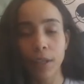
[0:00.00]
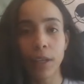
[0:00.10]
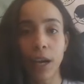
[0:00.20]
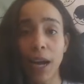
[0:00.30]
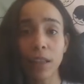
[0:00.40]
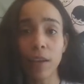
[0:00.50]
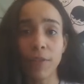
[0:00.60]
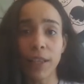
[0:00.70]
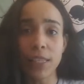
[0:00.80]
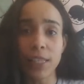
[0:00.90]
I love
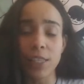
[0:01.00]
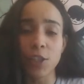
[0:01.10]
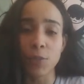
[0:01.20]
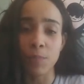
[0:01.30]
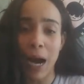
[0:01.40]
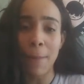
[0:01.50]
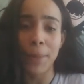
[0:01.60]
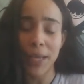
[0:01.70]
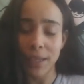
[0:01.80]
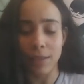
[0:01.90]
that this is just my
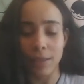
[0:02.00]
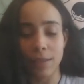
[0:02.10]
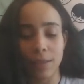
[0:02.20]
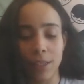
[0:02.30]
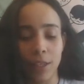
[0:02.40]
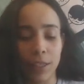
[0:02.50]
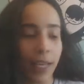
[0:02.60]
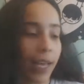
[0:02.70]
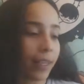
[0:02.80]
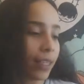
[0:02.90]
business. You
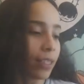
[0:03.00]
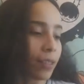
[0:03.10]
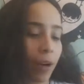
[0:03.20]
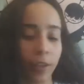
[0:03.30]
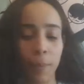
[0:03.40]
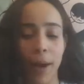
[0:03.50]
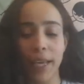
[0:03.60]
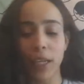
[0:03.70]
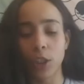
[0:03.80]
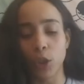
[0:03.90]
understand? This is under my
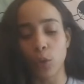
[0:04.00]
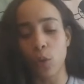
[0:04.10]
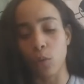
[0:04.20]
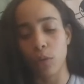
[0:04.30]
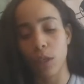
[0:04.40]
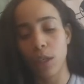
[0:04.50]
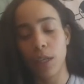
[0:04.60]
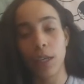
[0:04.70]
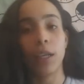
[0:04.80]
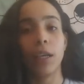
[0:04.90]
control.
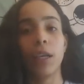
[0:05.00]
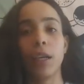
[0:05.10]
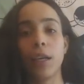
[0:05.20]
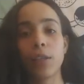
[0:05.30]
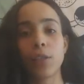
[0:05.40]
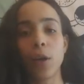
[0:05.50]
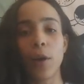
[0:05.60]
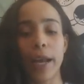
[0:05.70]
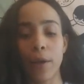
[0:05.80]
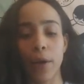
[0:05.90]
So
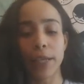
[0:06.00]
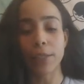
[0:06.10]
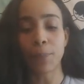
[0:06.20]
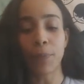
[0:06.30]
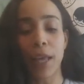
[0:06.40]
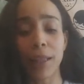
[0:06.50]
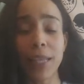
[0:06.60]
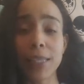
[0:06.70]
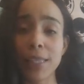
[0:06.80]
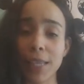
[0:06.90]
anyways,
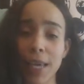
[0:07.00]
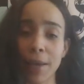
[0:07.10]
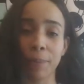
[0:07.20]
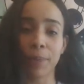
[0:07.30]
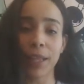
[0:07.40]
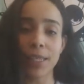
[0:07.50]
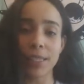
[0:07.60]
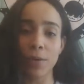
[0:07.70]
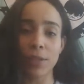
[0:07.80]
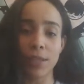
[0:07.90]
let's see. Let's
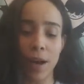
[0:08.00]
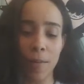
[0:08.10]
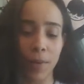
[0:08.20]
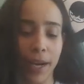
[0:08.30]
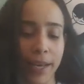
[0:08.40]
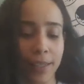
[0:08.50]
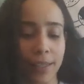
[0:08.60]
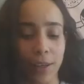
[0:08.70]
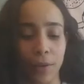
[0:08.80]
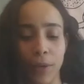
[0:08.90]
see what's up, guys.
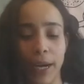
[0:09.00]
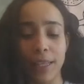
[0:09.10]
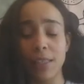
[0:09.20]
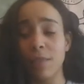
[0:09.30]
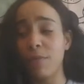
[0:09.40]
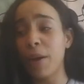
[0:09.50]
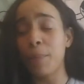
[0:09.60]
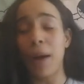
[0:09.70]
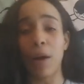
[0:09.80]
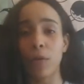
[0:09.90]
All right. This is a very
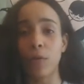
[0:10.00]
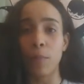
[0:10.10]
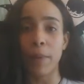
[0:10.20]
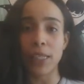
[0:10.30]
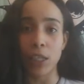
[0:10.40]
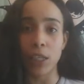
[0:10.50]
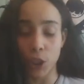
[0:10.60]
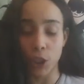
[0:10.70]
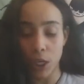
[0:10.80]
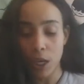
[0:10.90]
powerful
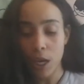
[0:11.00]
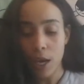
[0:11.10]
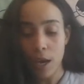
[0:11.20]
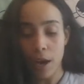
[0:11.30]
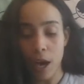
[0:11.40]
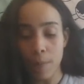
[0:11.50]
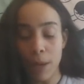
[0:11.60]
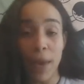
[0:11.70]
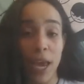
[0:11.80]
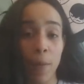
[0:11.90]
message. It
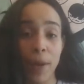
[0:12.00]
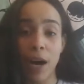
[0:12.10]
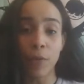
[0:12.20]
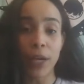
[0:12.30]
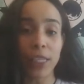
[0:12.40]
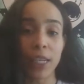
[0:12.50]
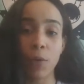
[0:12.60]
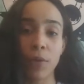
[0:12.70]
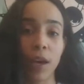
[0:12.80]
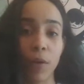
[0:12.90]
may or may not resonate
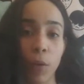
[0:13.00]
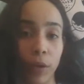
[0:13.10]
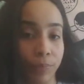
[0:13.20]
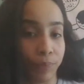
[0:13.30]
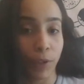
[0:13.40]
with everyone.